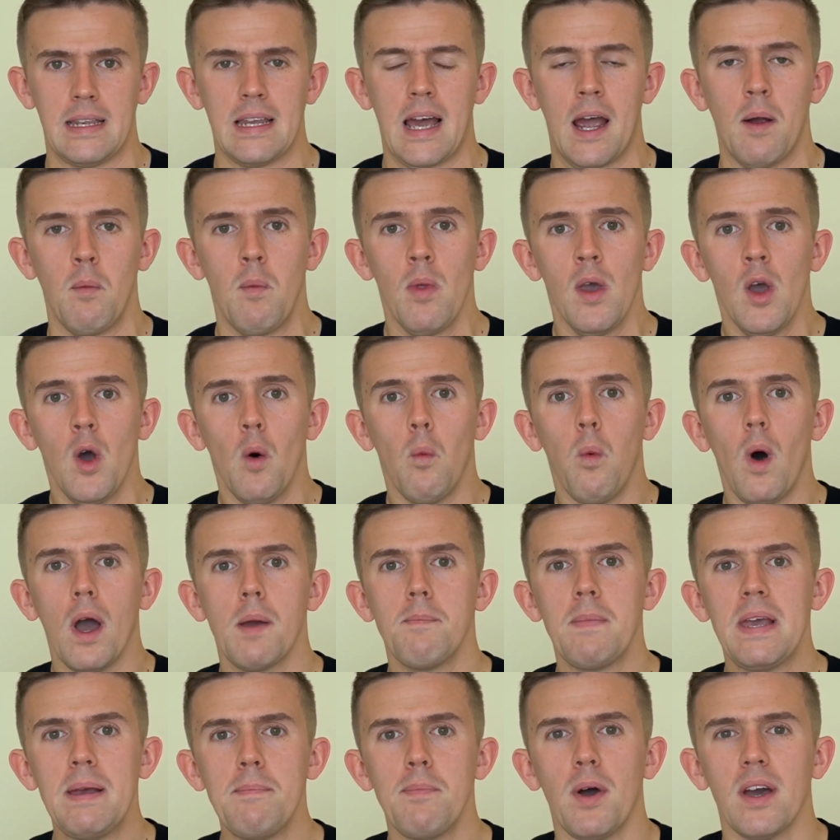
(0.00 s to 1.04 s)
Now, what I
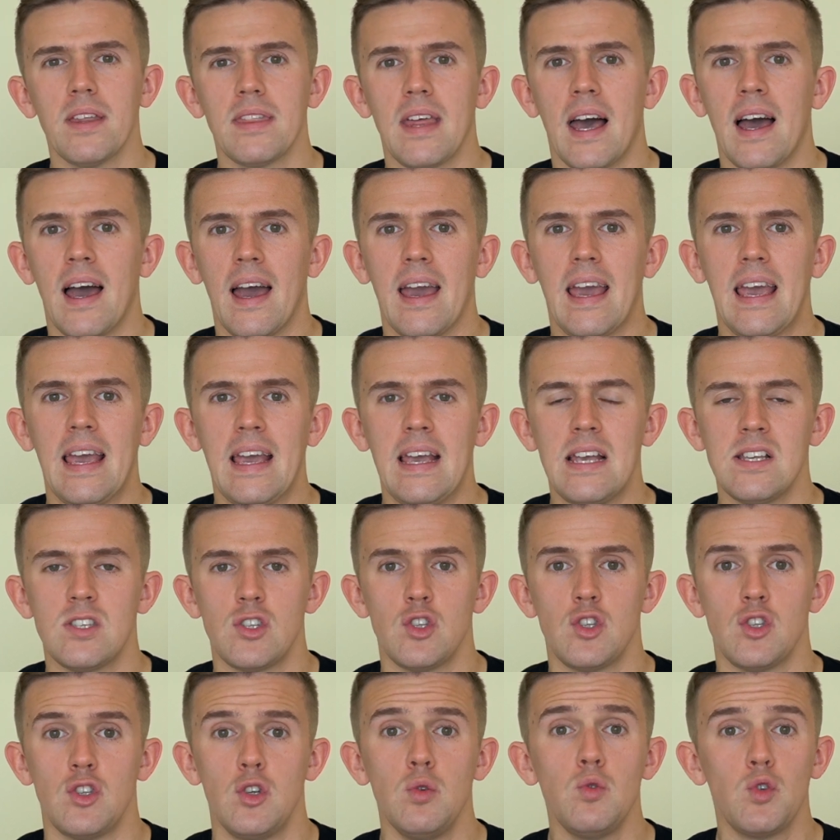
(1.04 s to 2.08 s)
mean by that
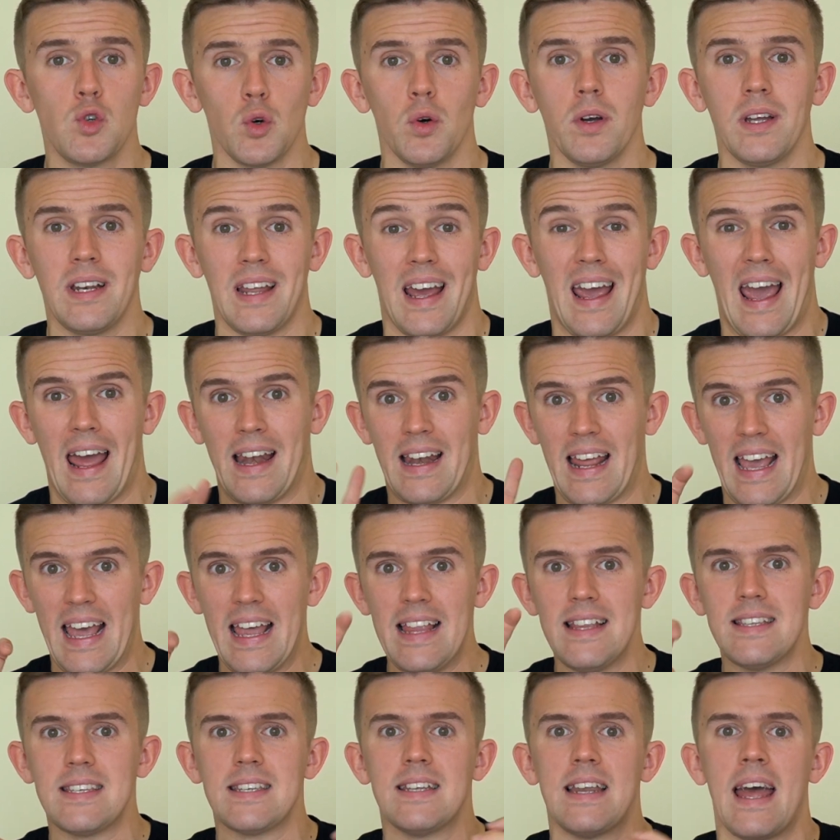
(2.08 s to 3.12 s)
is to join an
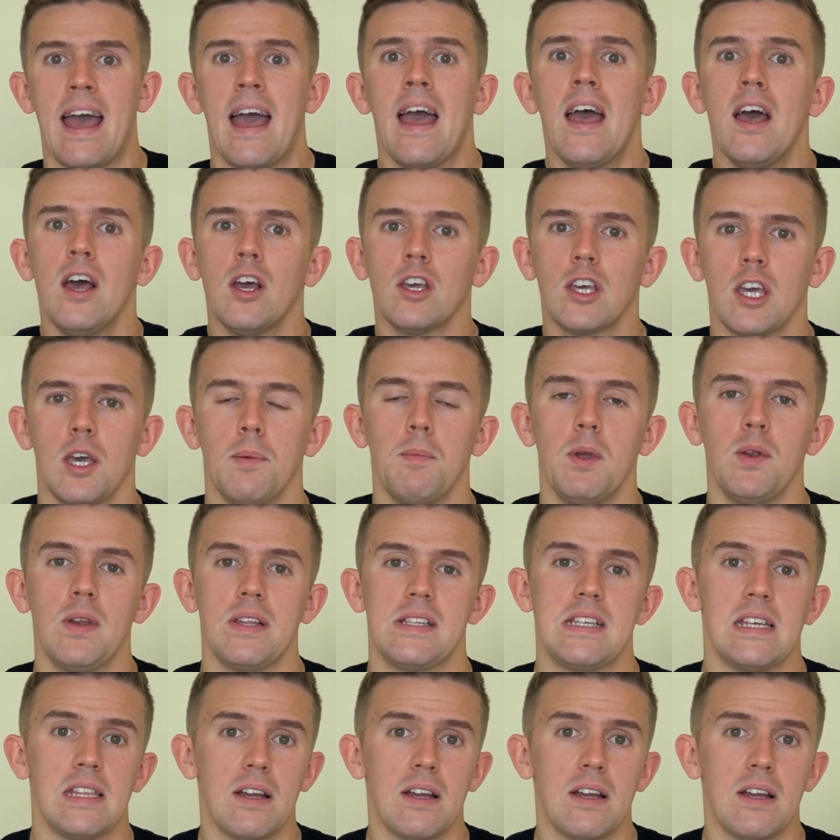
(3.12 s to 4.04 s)
internet community.